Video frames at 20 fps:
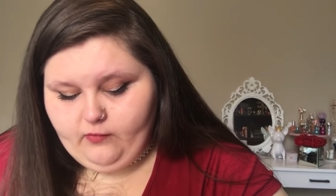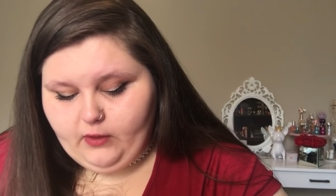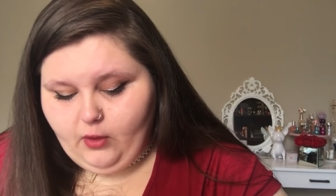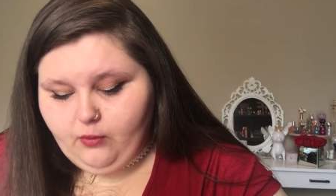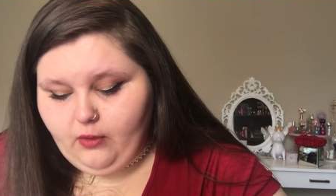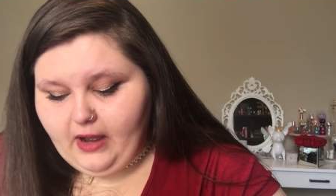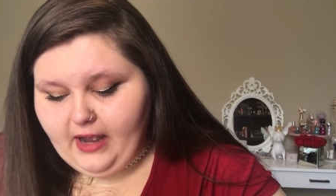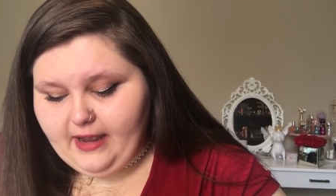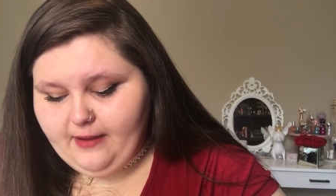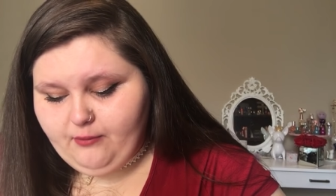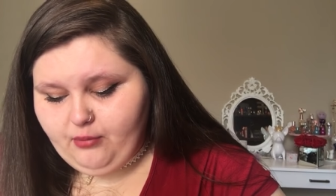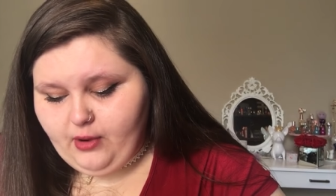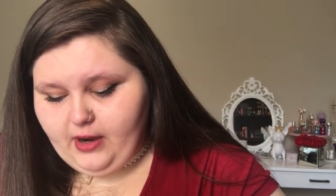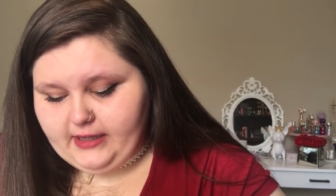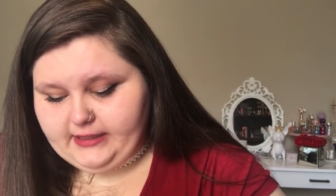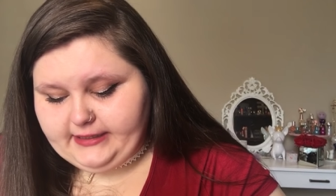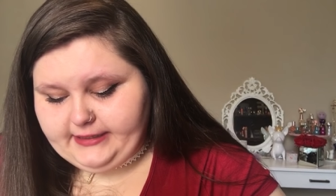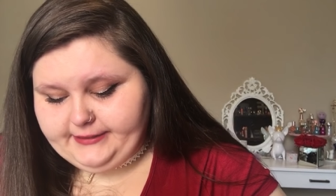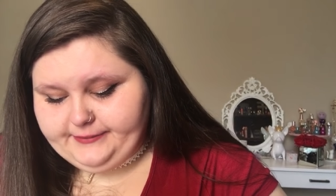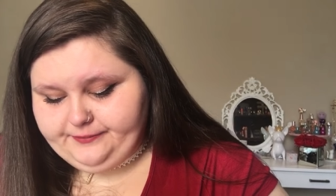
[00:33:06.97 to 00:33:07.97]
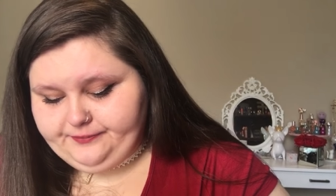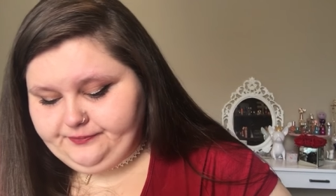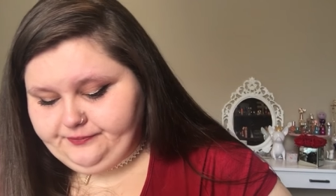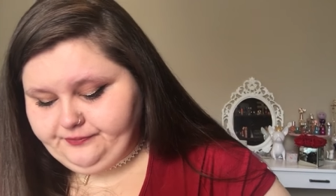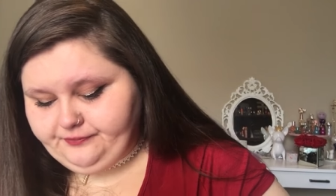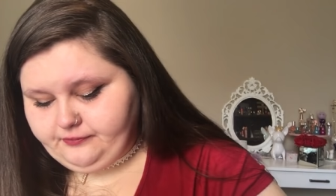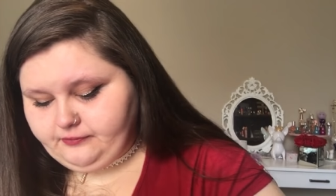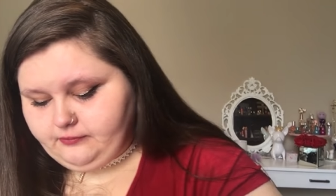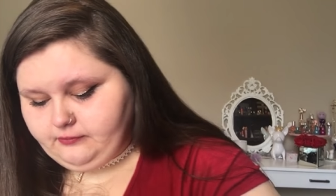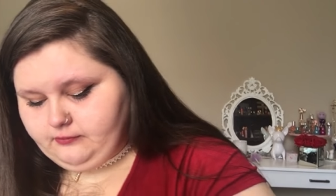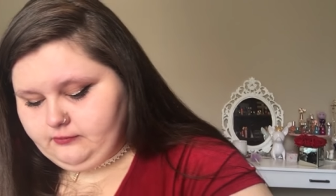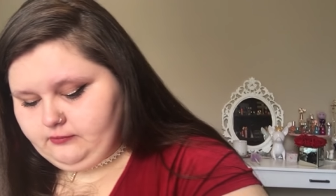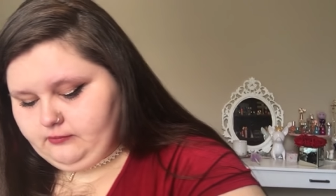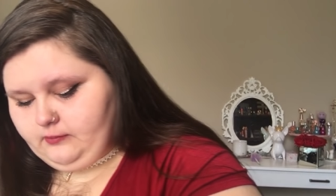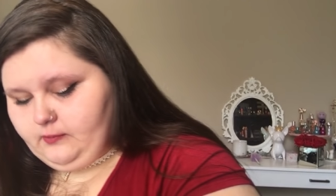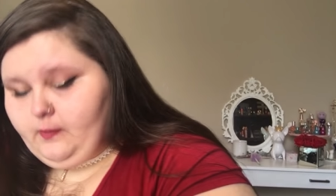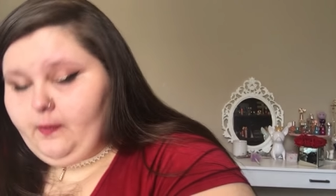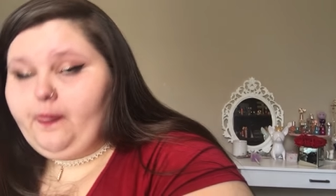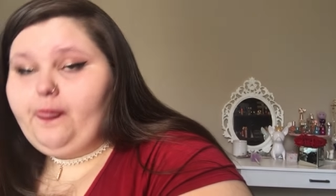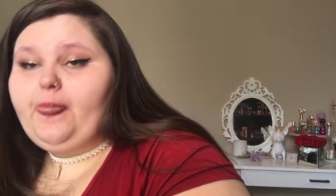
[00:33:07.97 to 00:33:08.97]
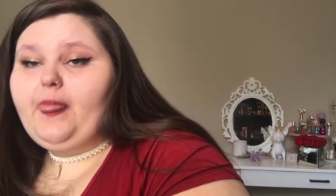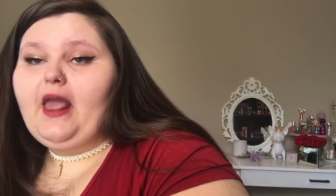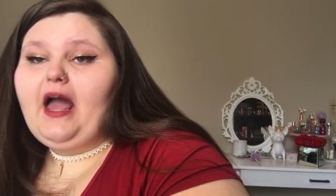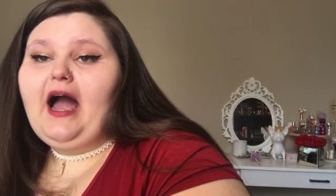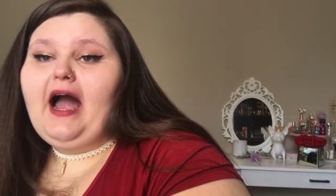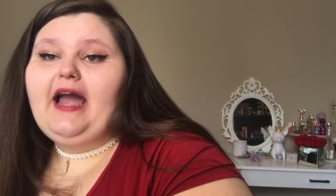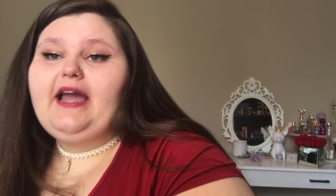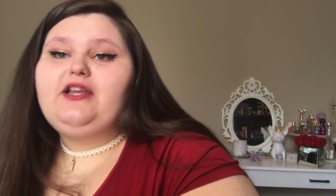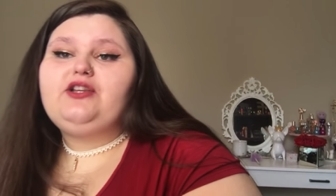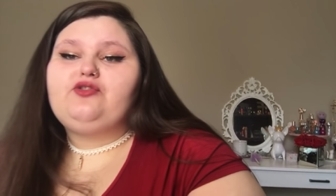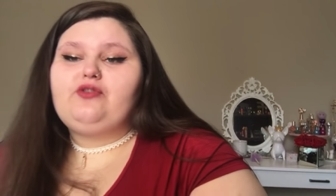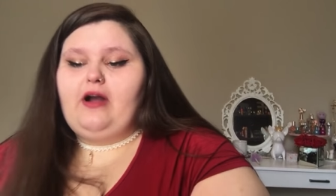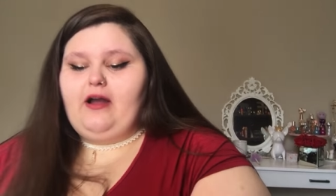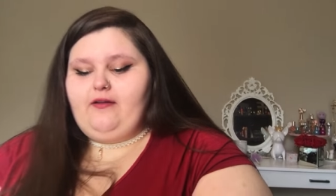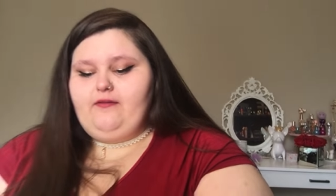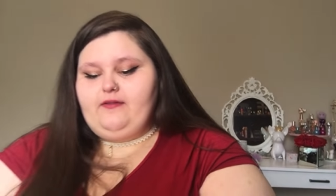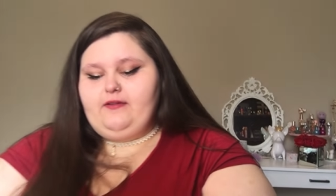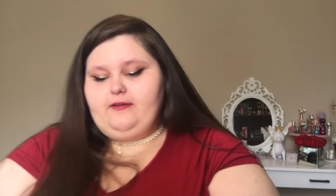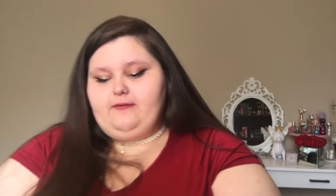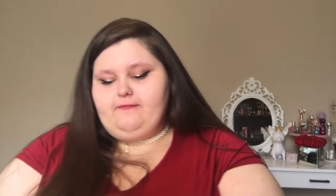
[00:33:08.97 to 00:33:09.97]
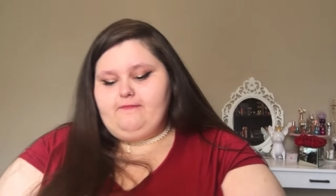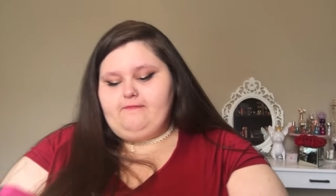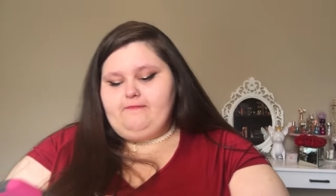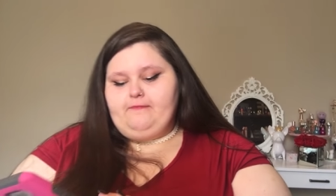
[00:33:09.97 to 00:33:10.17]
Well, I ain't pregnant. I ain't driving.